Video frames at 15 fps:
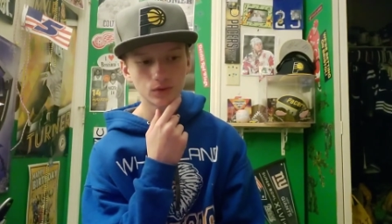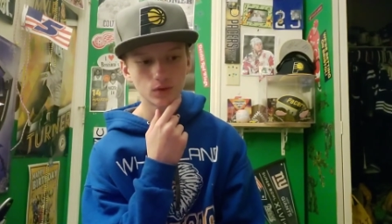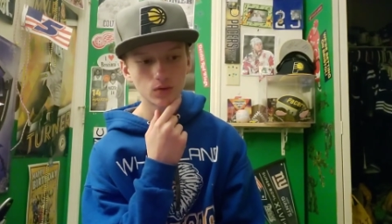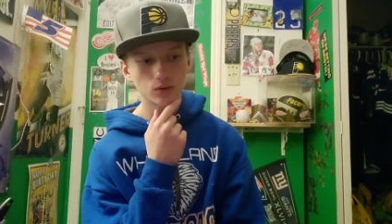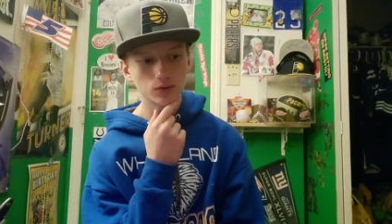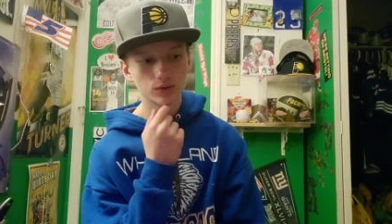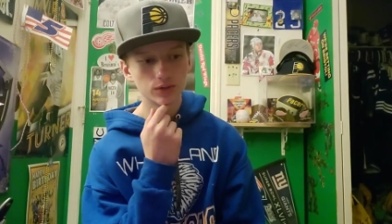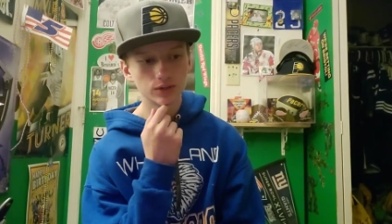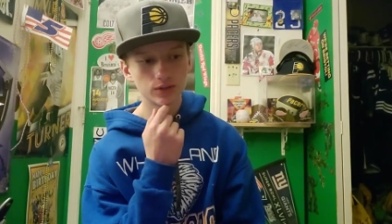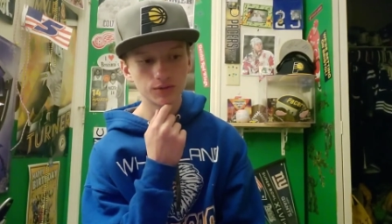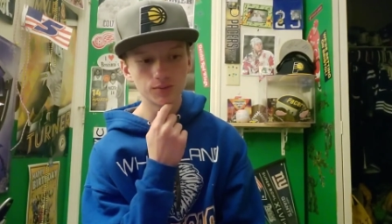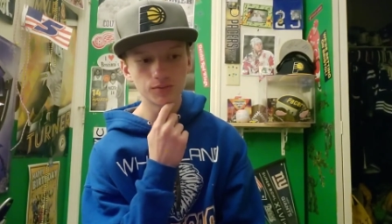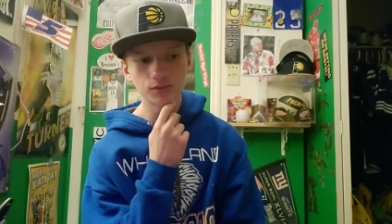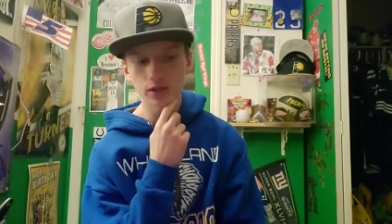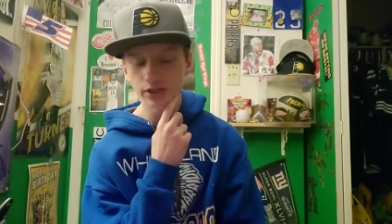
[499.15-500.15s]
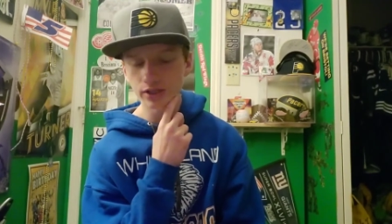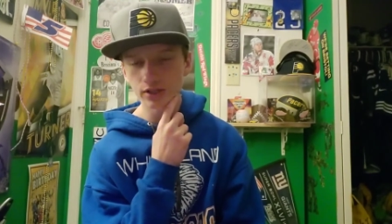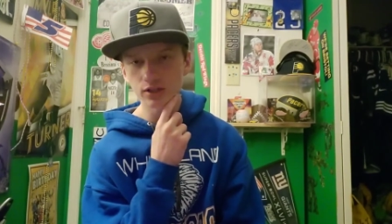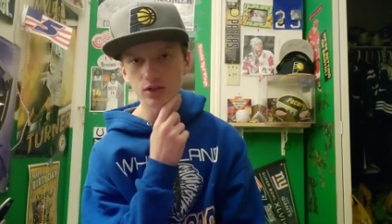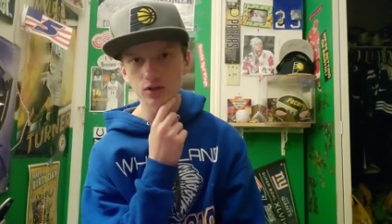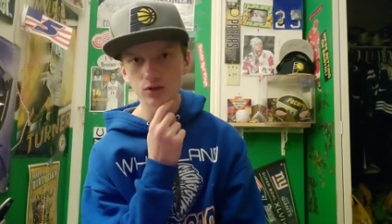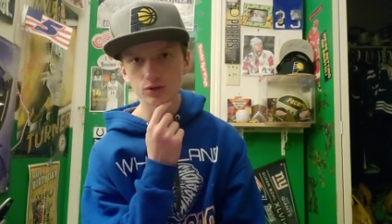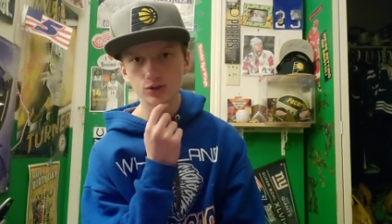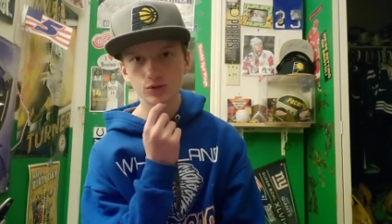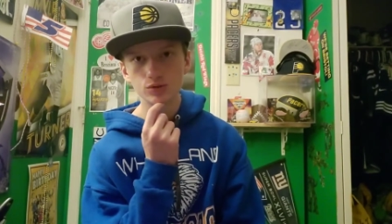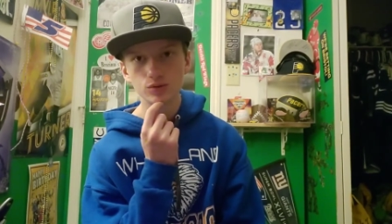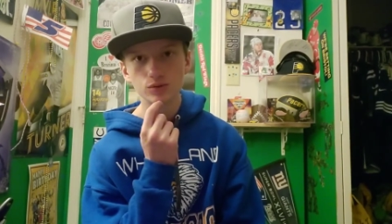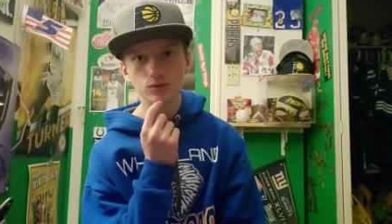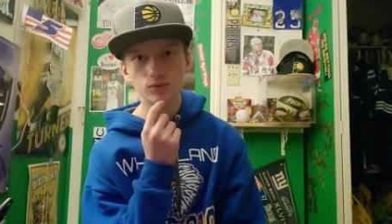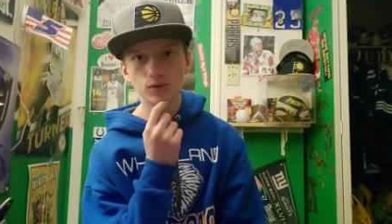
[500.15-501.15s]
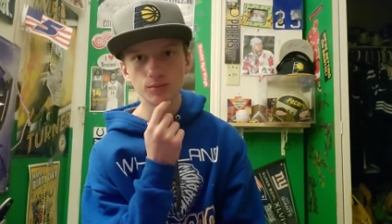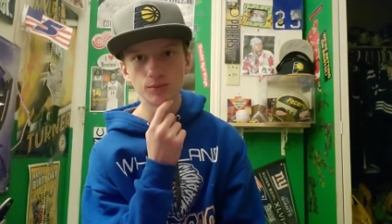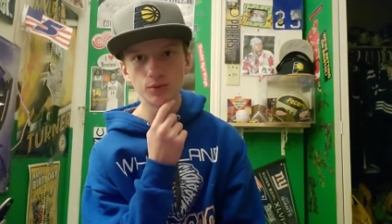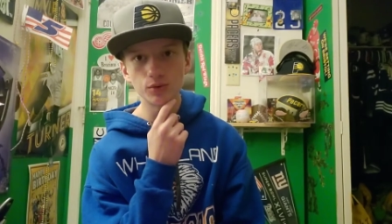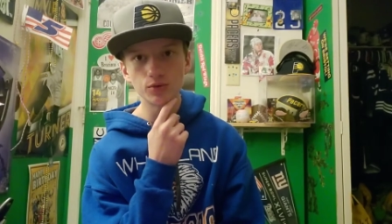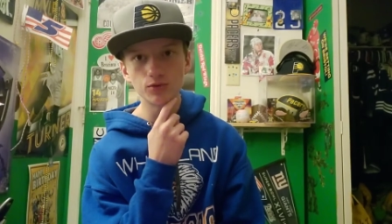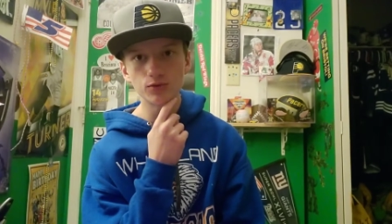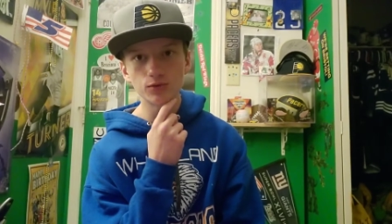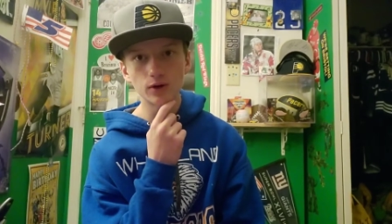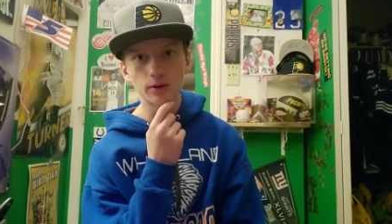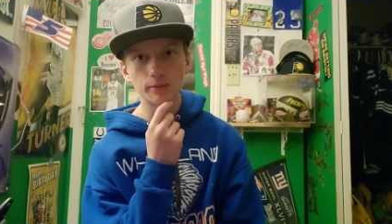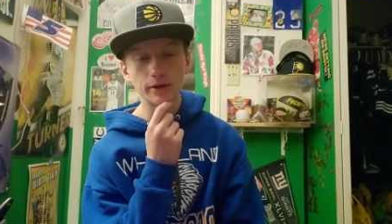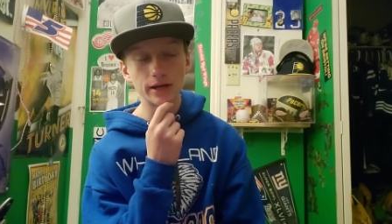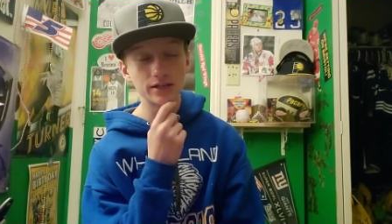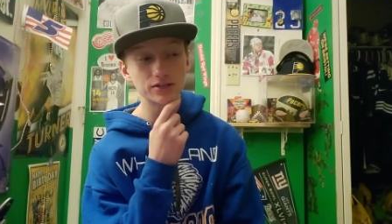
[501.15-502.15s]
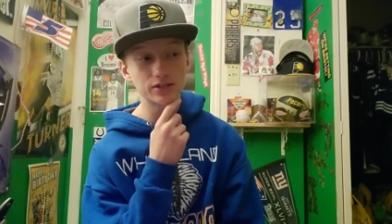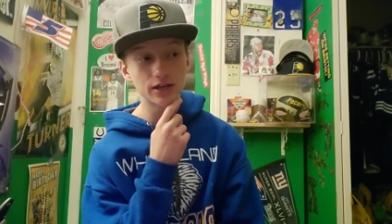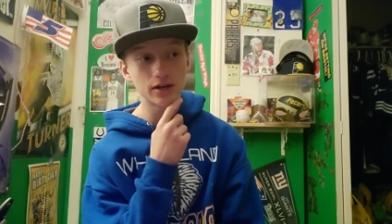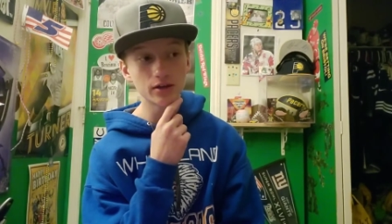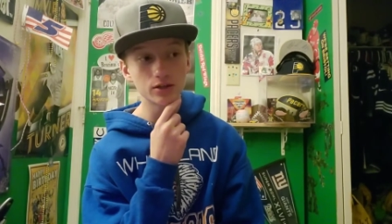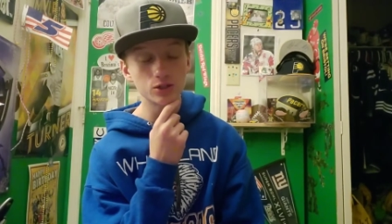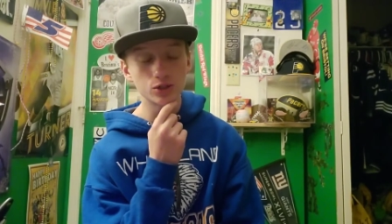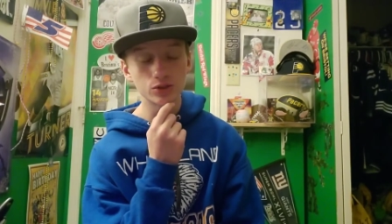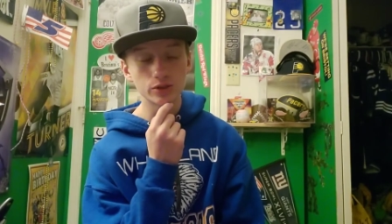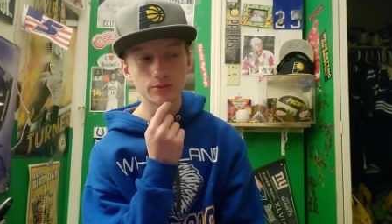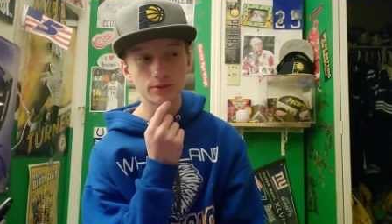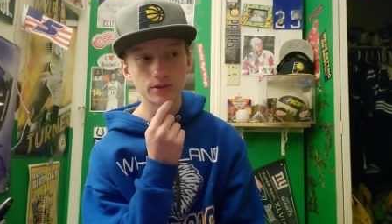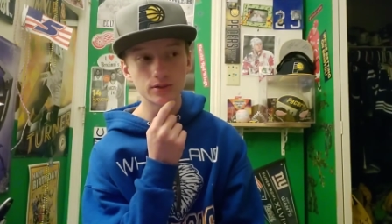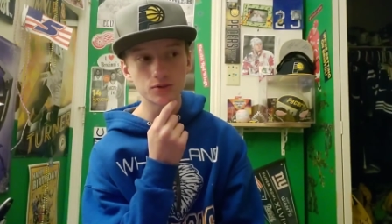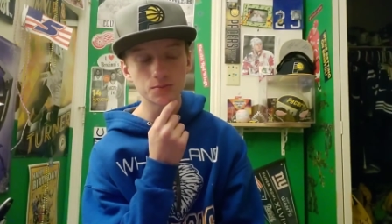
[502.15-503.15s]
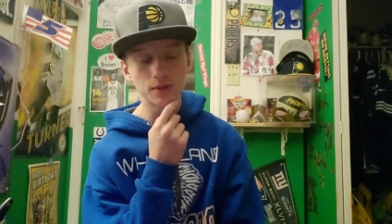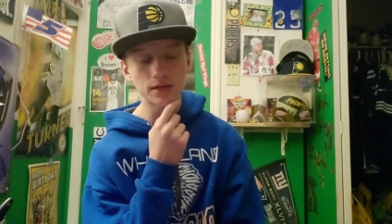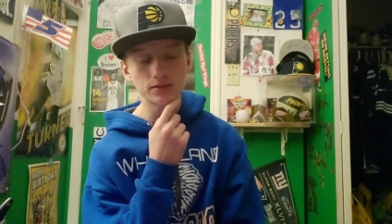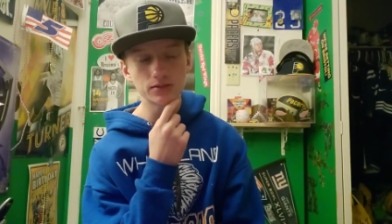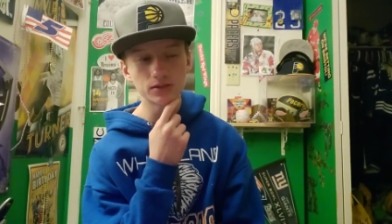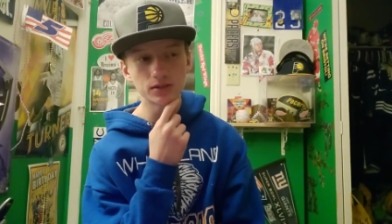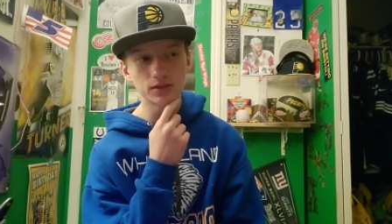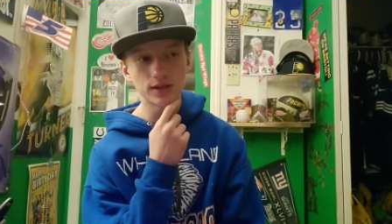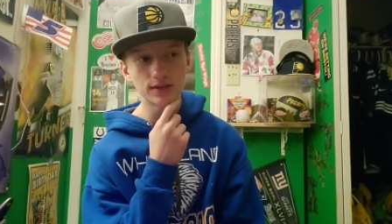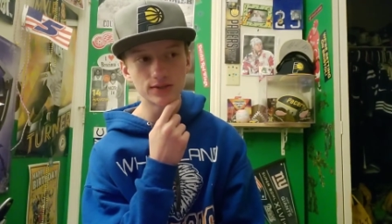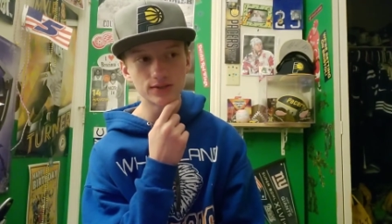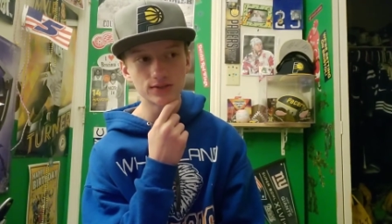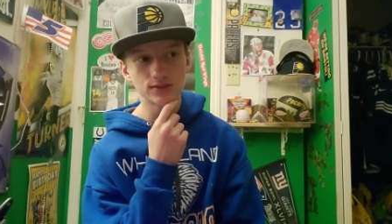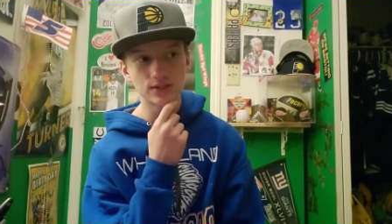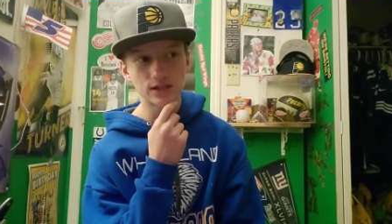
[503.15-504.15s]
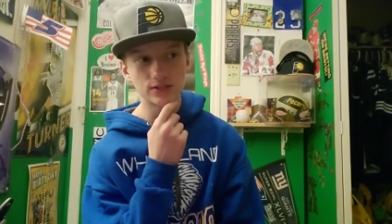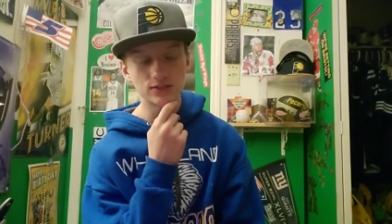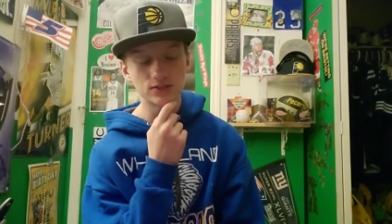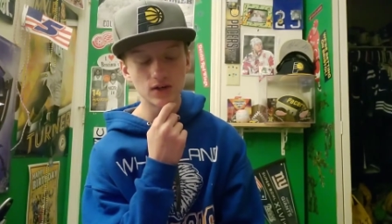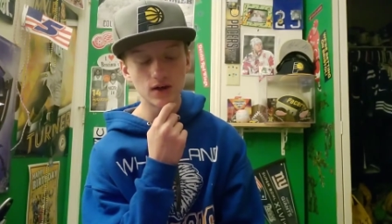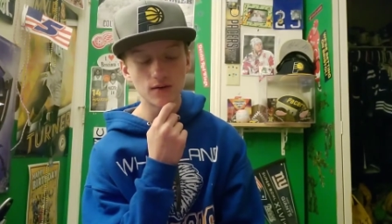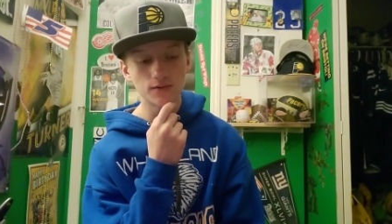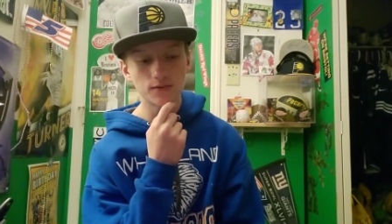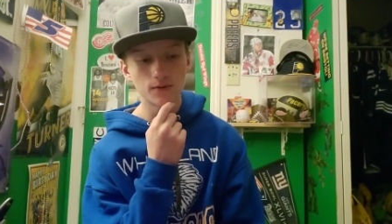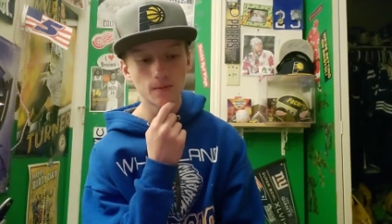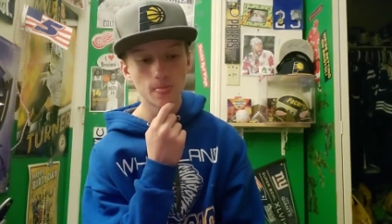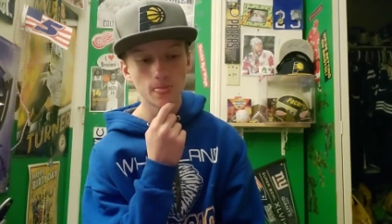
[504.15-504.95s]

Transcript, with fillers: only like a year or two removed from an ACL injury because mentally that's that's tough.